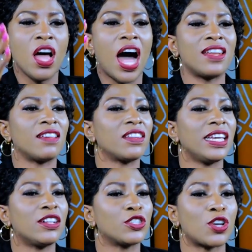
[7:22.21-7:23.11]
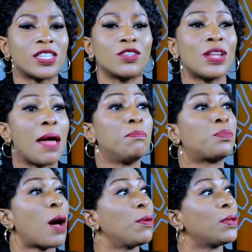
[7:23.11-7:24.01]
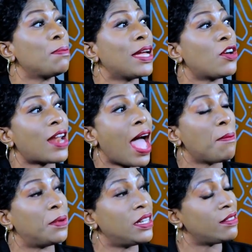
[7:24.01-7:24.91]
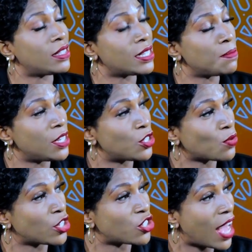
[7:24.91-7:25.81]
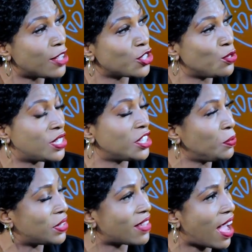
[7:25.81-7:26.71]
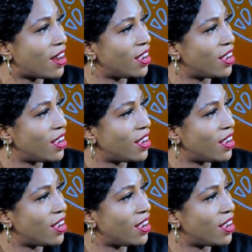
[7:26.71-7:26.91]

another legal tussle and probably may not happen in this administration. How do you deal with that?